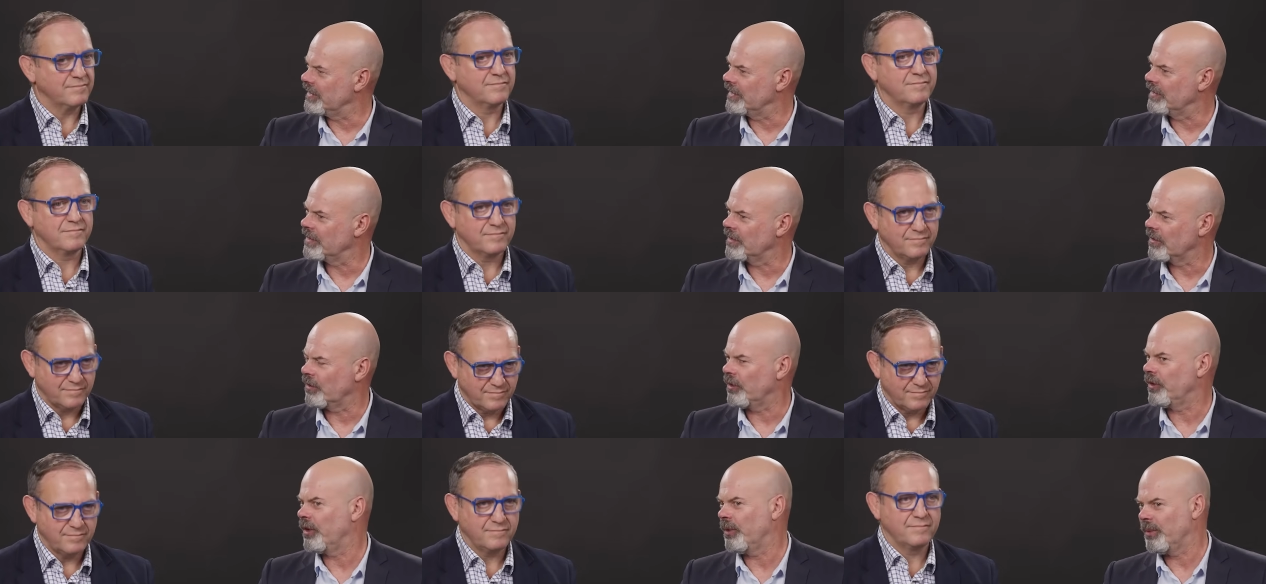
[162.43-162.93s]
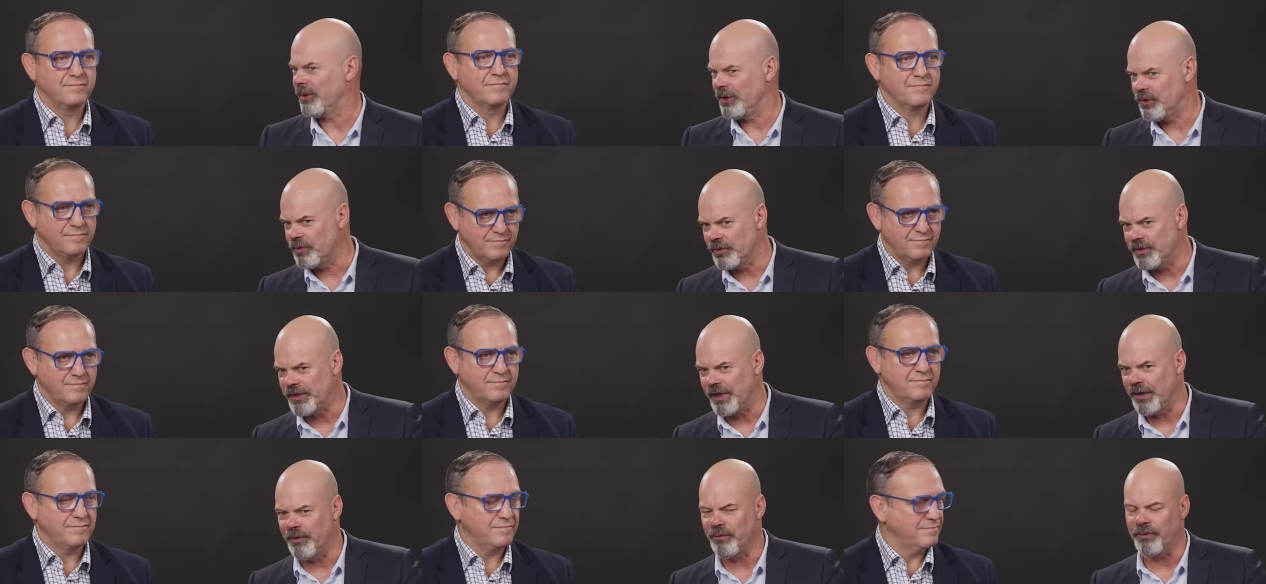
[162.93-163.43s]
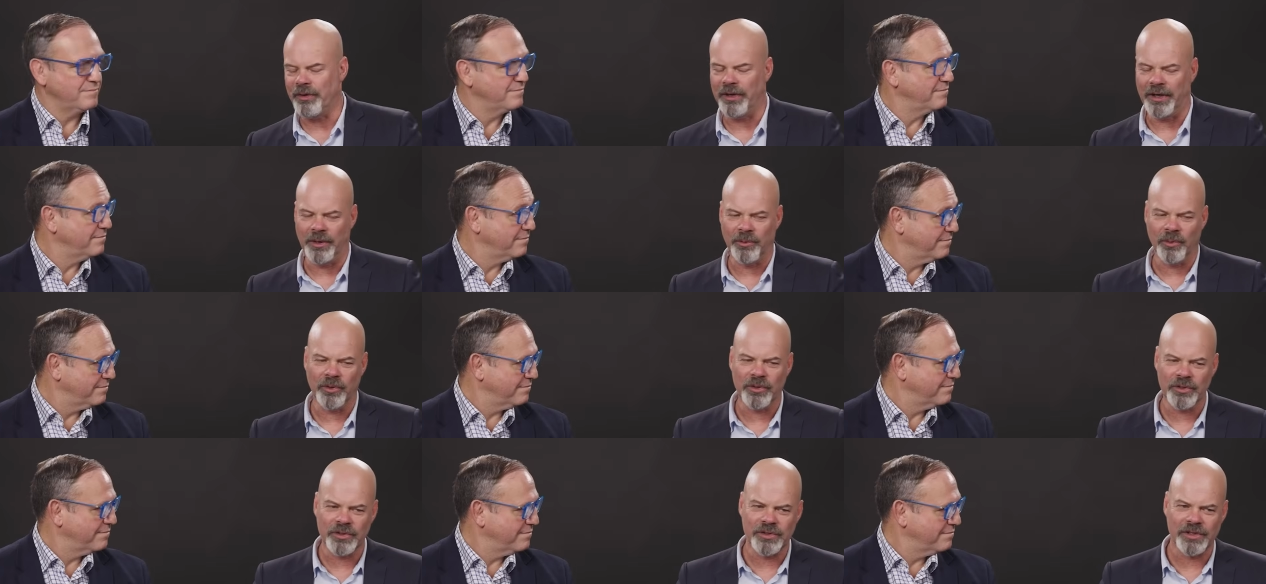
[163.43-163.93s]
Speaker 1: and although we do sell
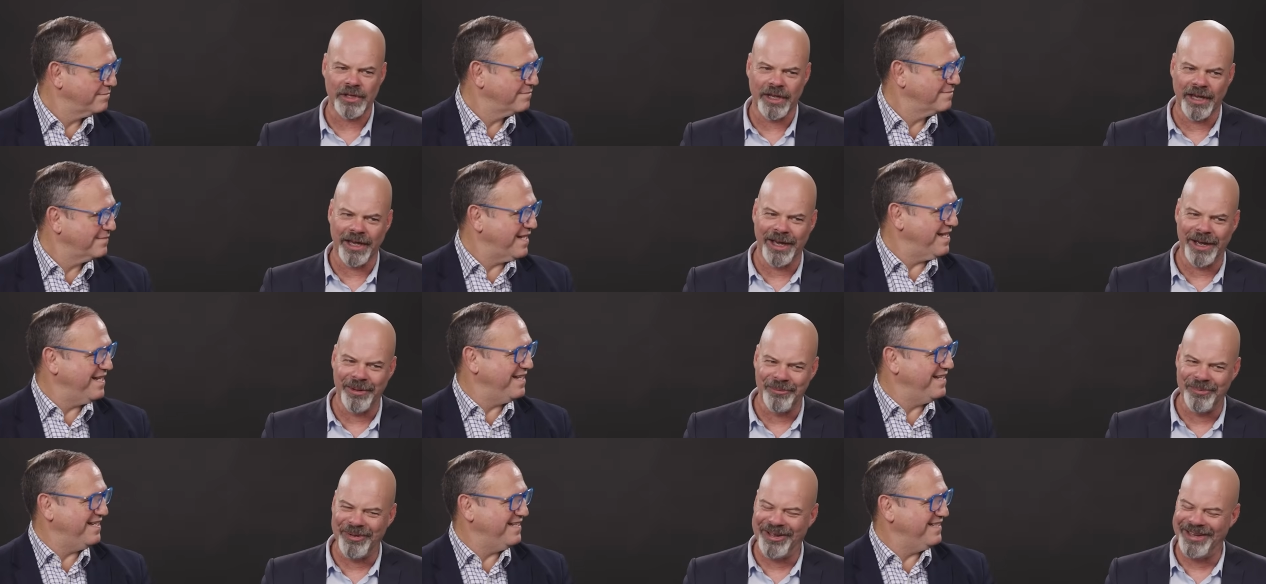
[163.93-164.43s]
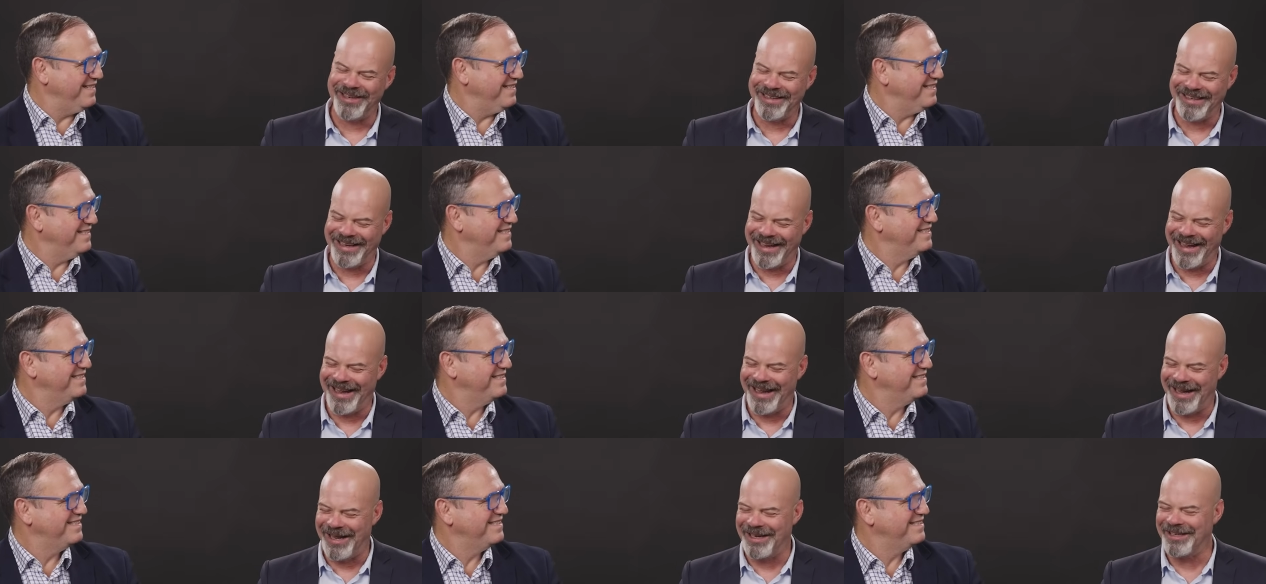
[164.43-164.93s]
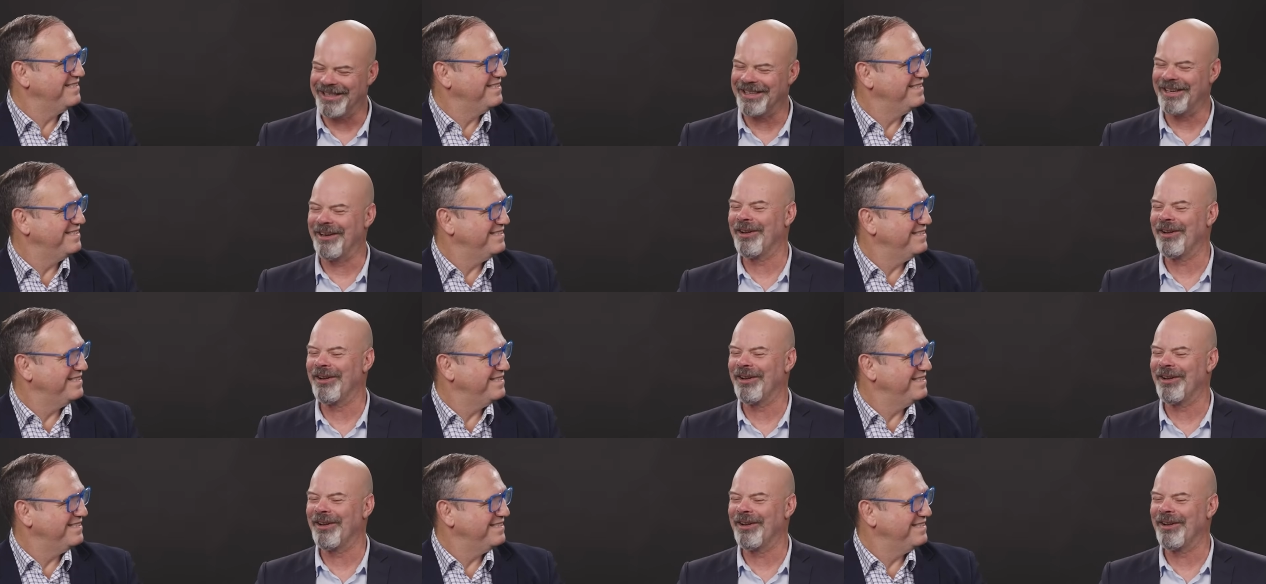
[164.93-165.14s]
firewalls, uh, but uh,